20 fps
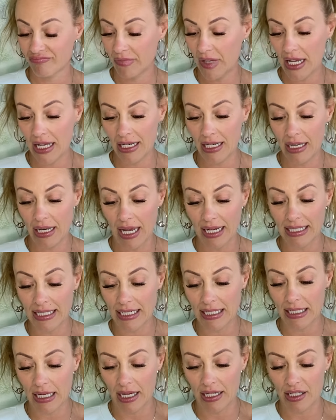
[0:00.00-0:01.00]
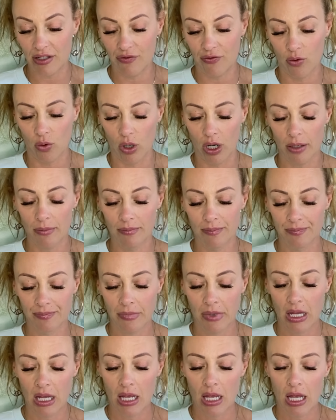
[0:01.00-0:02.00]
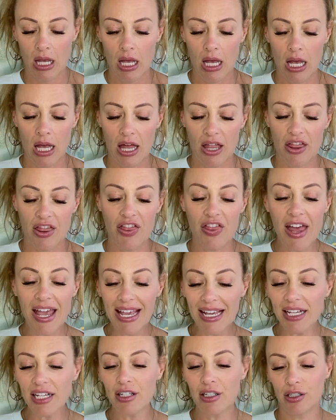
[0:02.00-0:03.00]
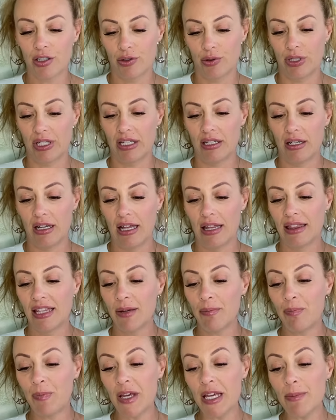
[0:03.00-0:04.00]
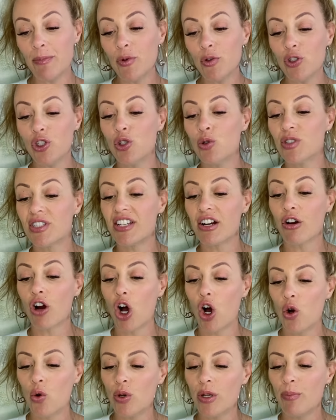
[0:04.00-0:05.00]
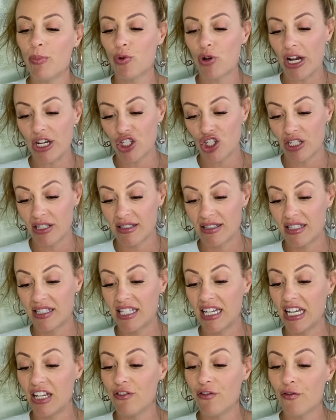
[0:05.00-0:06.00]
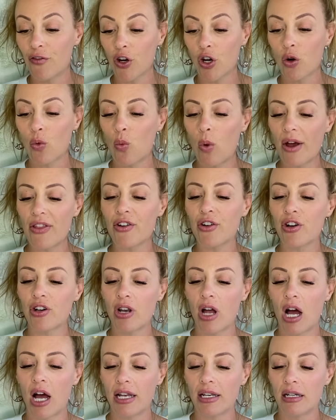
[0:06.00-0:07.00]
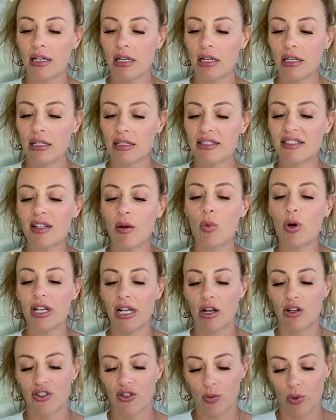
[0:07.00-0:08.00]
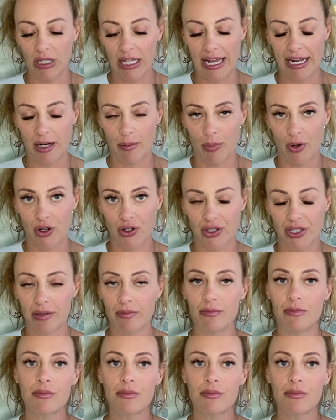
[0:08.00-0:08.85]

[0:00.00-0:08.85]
in nineteen ninety-four, they concluded that people use their own impressions to infer whether or not someone else will like a person.